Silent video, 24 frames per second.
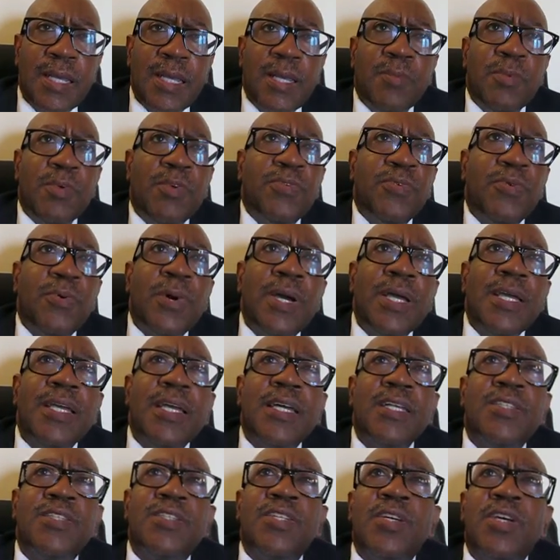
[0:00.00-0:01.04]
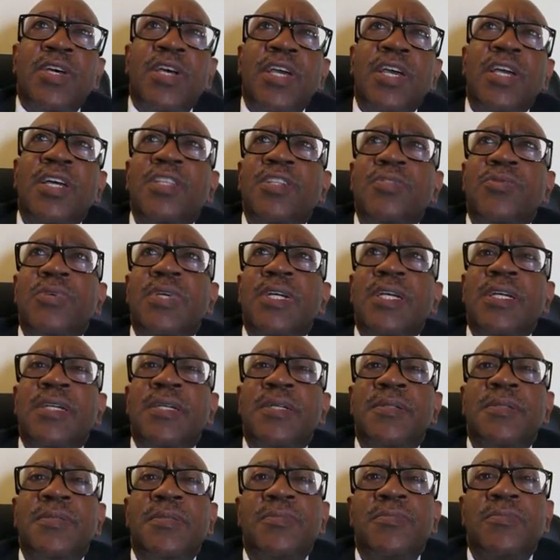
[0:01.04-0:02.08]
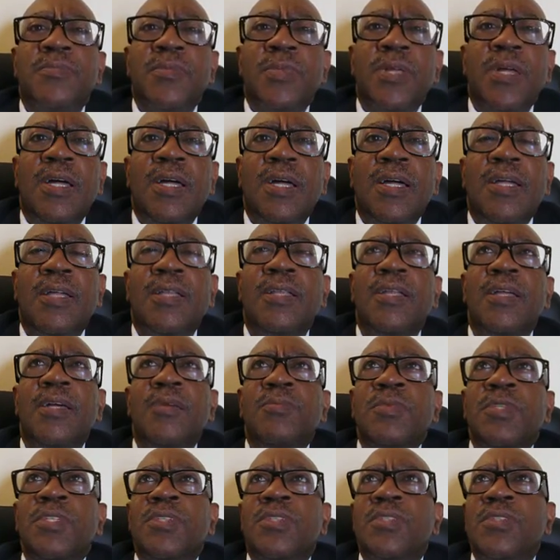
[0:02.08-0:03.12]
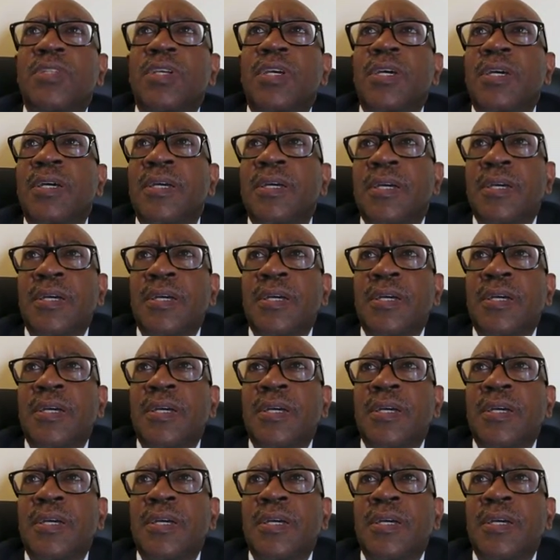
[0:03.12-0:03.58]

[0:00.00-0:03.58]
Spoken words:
before I get to Hillary, let me say,